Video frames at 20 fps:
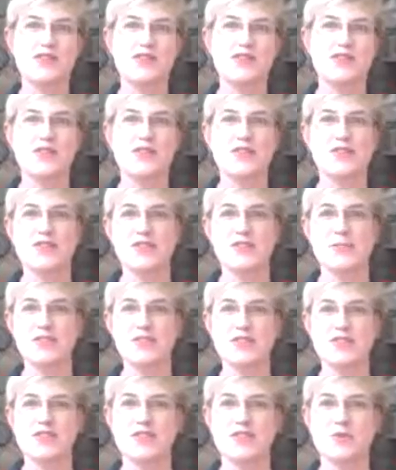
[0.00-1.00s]

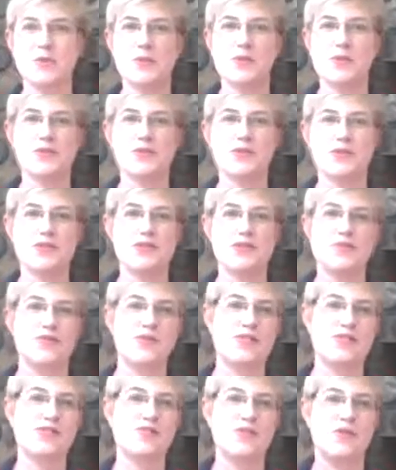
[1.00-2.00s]
especially swimmers who are
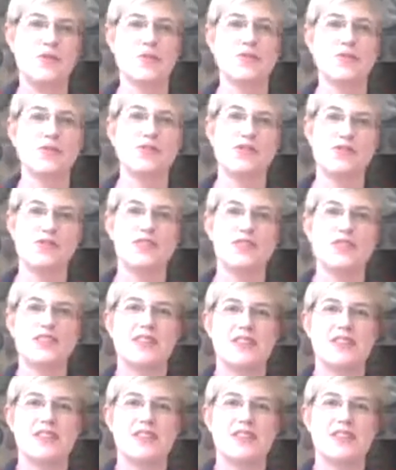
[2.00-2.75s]
doing forward stroke,